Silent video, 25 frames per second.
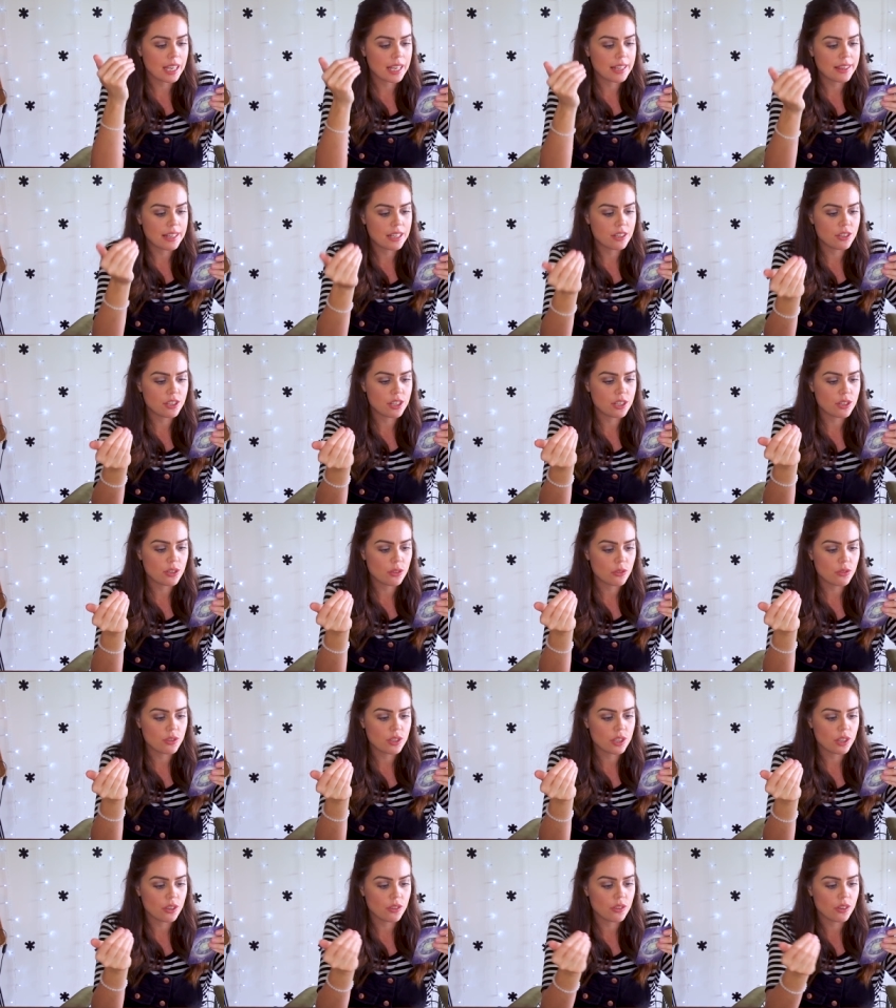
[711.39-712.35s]
and then she's
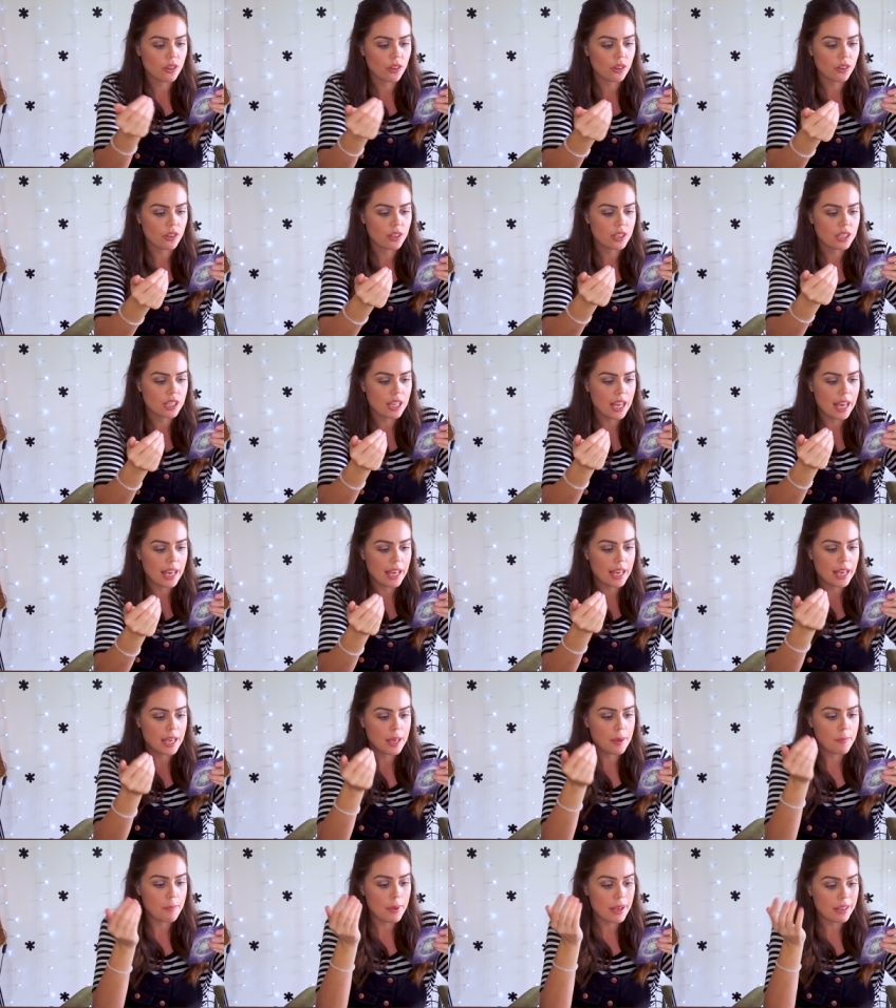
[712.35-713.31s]
also got
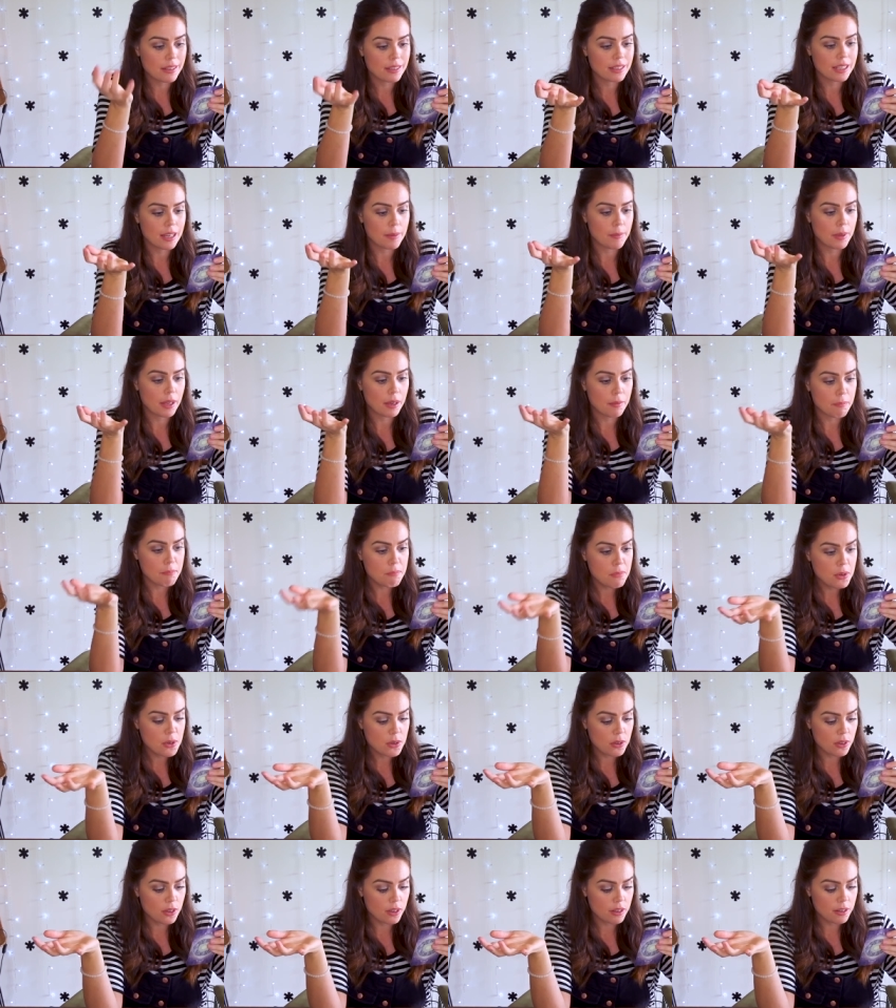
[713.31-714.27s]
a balsamic
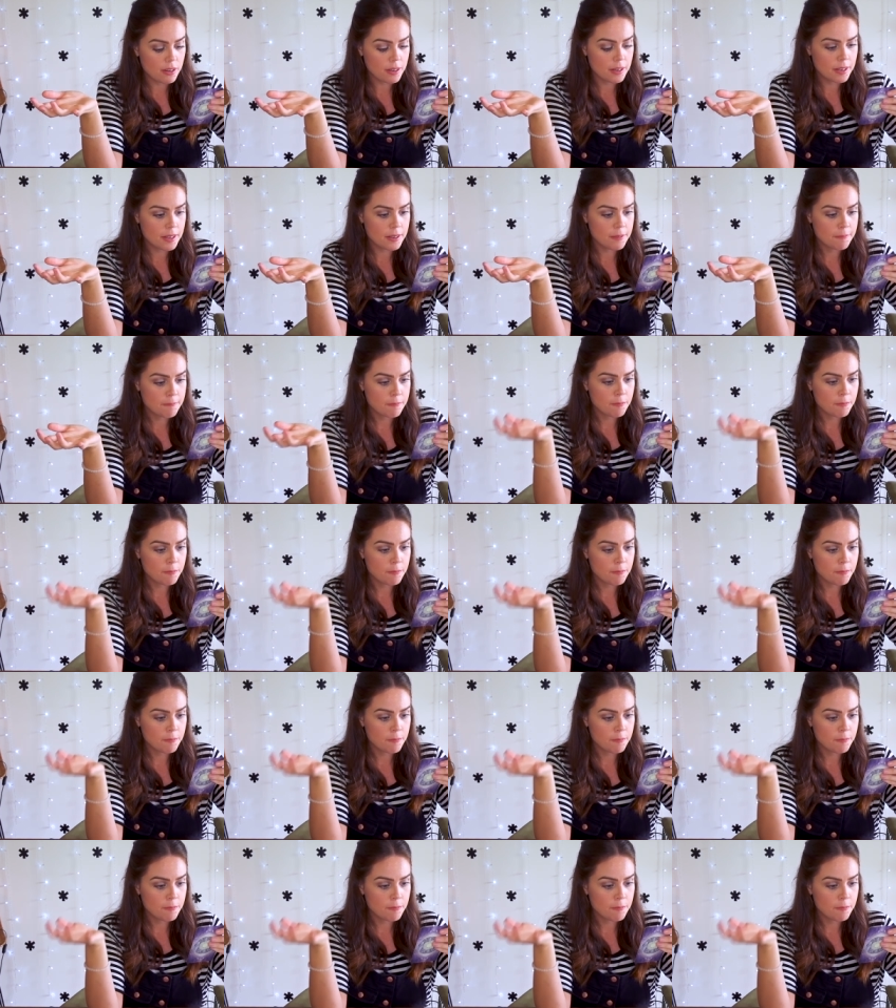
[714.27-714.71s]
moon